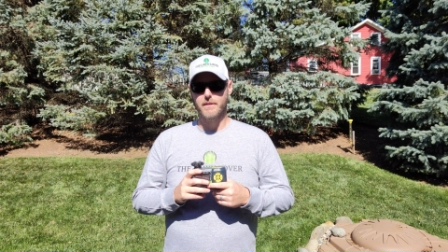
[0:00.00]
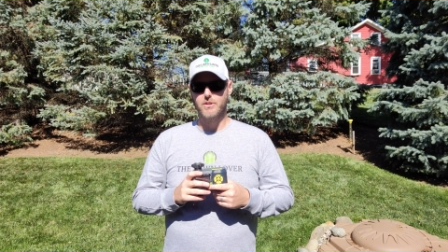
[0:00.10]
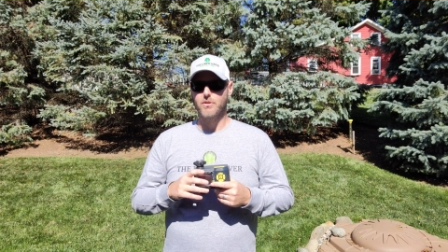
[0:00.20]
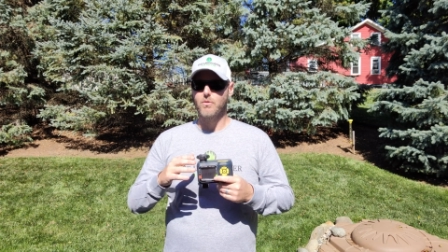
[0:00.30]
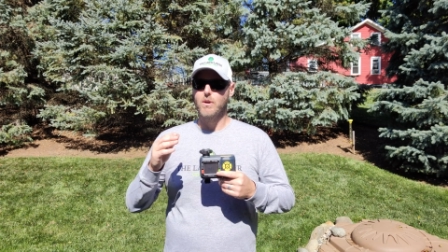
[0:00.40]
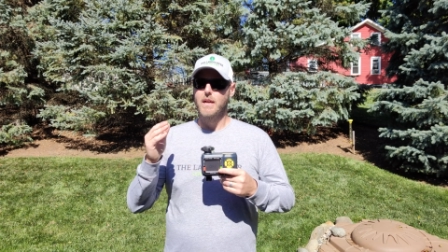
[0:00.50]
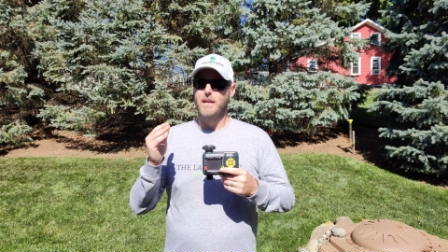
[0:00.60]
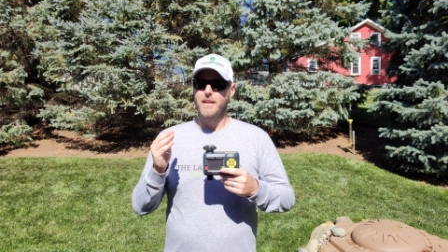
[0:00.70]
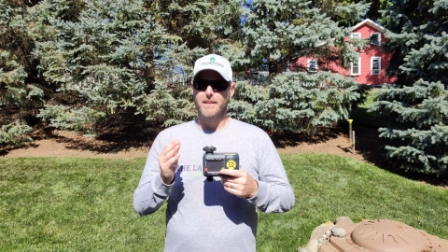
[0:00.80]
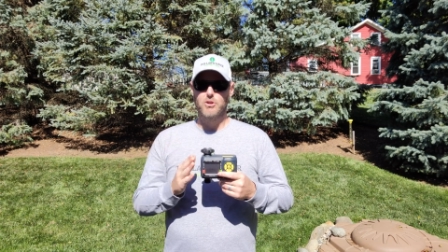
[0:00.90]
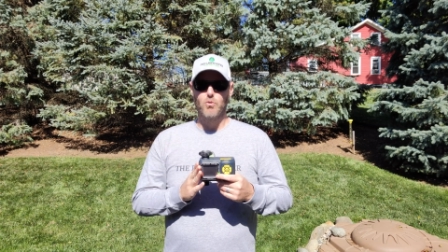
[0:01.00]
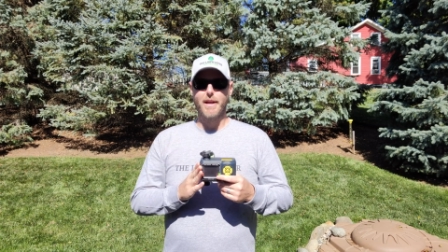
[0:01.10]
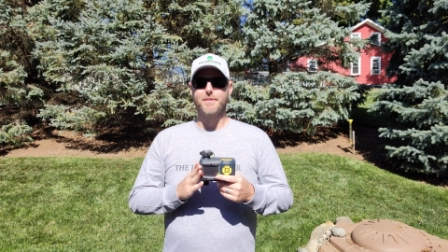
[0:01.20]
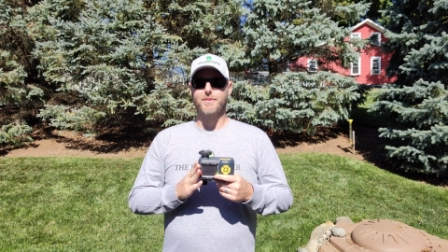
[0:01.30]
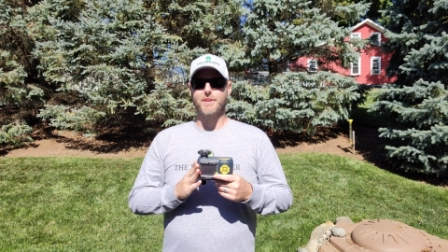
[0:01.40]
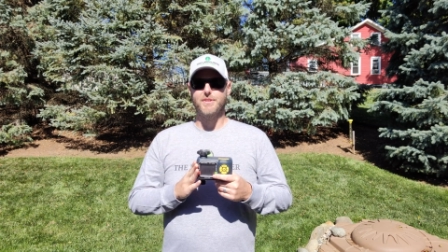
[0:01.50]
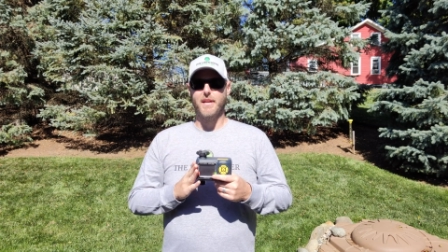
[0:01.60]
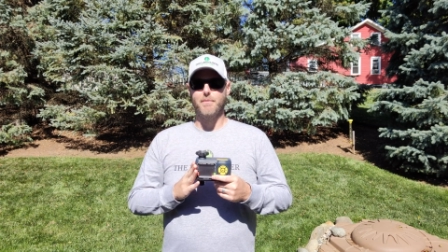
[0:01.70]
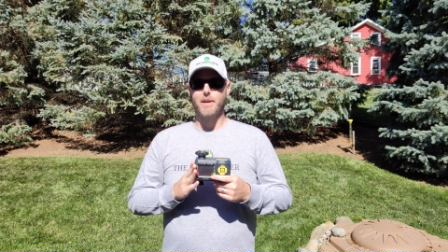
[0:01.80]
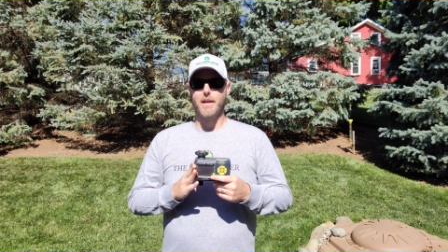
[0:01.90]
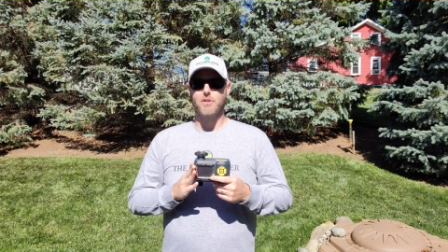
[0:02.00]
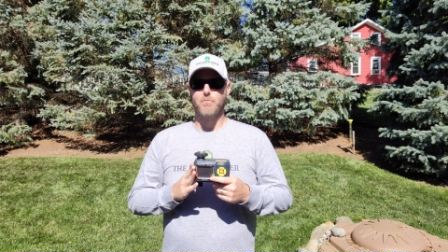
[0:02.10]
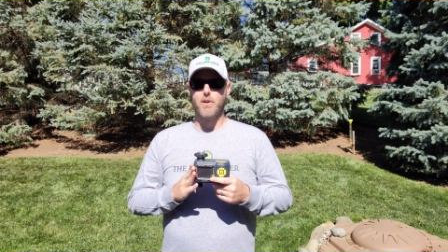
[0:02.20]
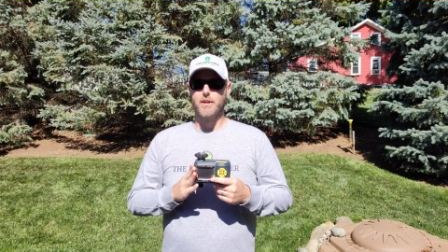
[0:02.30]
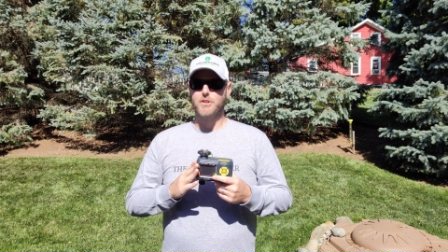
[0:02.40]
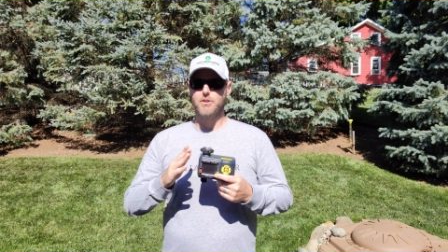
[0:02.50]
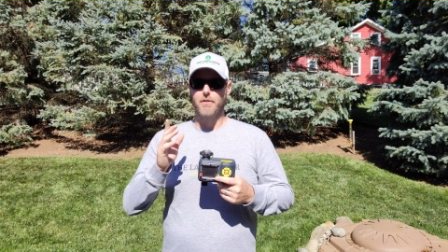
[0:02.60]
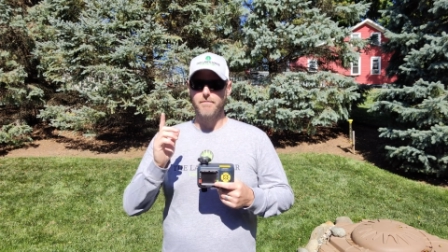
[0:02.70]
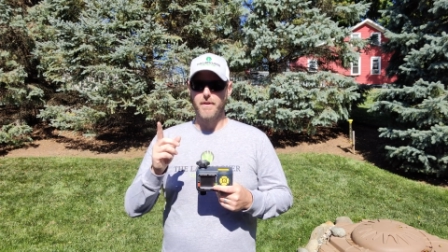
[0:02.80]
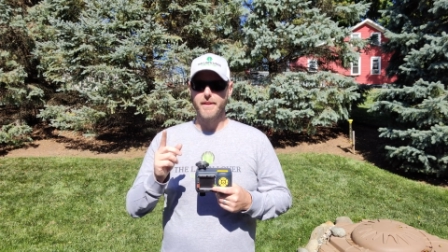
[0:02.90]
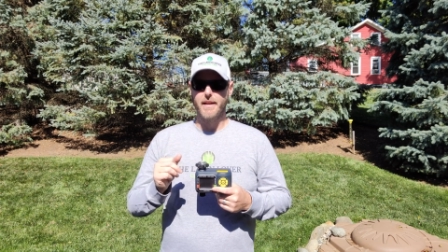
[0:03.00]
So it's great that they stand behind their products. You don't find